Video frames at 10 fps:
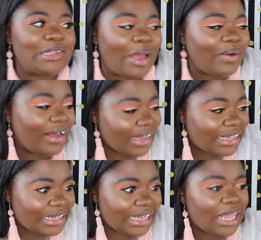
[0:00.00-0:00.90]
so
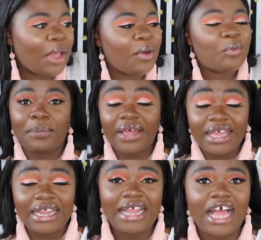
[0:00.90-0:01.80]
ugly,
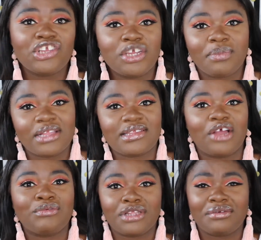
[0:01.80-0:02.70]
but it actually blends
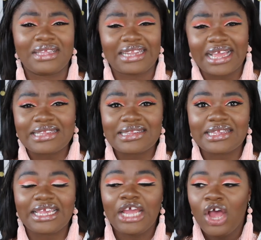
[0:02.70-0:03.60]
out really
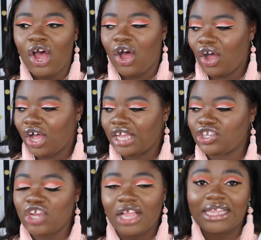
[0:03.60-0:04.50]
nicely
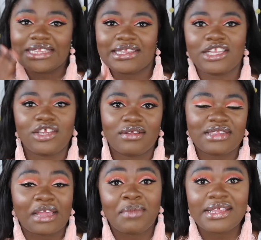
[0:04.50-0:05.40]
on chocolate skin
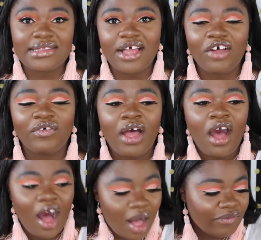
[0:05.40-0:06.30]
tones like myself.
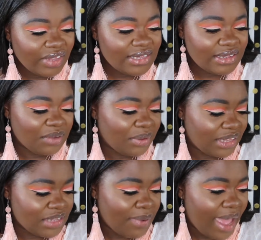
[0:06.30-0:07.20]
Obviously with
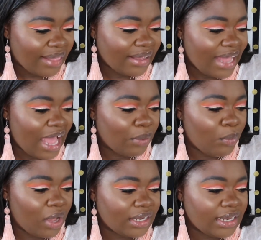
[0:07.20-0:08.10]
this palette, I
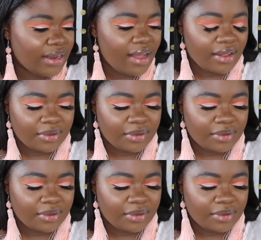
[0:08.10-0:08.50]
wanted